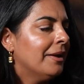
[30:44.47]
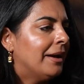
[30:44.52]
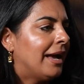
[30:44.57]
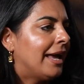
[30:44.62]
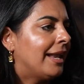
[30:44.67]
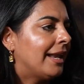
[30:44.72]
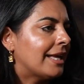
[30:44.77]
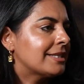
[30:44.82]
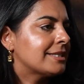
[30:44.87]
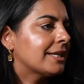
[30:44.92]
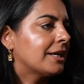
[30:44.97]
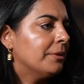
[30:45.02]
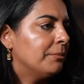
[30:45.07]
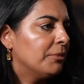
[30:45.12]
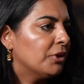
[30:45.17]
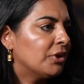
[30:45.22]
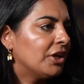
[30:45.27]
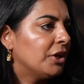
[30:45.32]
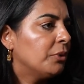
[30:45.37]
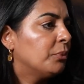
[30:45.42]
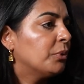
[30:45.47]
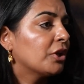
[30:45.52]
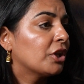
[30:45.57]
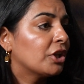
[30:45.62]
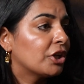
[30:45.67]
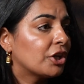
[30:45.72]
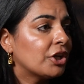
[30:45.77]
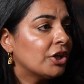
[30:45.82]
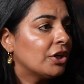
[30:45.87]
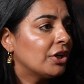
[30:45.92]
And as a community, we'll
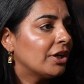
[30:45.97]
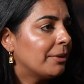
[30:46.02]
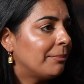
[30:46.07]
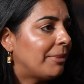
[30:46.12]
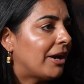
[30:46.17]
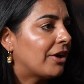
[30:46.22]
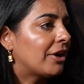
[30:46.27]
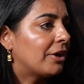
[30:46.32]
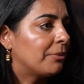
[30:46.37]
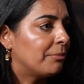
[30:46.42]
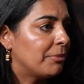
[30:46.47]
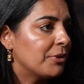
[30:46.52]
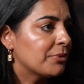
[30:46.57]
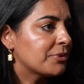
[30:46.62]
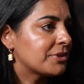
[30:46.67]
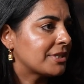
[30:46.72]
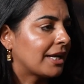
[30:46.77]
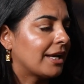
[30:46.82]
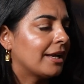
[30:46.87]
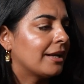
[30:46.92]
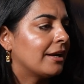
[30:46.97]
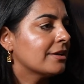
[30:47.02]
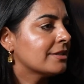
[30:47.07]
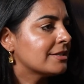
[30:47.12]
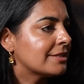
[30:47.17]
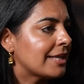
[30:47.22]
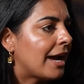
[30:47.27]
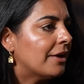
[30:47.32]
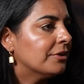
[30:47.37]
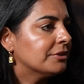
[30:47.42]
learn about our music and our
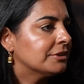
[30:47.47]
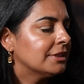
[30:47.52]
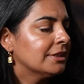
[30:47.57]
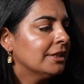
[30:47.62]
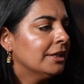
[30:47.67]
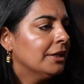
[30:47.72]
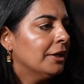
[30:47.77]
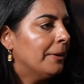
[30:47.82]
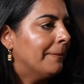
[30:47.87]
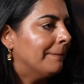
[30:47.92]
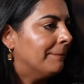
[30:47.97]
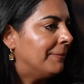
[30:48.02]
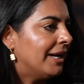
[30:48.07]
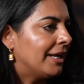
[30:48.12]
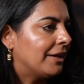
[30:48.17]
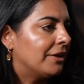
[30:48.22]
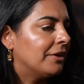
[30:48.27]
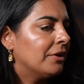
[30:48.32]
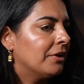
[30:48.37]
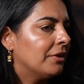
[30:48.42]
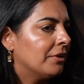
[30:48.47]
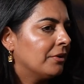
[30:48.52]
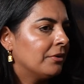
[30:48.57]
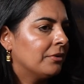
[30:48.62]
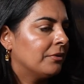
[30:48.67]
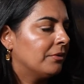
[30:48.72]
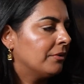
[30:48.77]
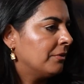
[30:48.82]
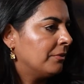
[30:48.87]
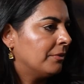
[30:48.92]
sound. But
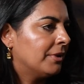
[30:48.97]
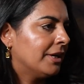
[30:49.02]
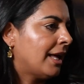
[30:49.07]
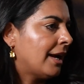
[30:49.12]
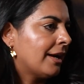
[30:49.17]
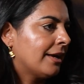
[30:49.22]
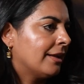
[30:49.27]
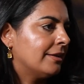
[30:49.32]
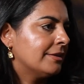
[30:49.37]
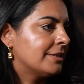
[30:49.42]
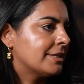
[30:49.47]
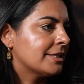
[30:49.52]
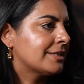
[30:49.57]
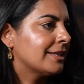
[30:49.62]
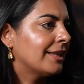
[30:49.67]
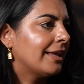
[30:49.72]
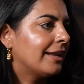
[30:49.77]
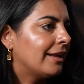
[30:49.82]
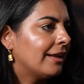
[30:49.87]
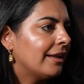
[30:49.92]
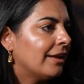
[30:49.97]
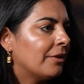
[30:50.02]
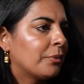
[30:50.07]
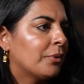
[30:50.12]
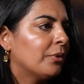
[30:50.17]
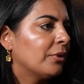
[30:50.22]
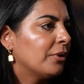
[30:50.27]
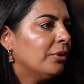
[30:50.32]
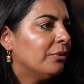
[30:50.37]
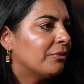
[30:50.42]
we're not going to just let it
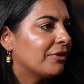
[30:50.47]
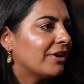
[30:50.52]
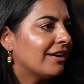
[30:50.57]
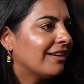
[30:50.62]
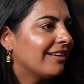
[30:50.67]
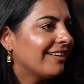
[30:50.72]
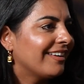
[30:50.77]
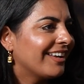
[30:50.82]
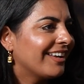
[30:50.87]
roll over, you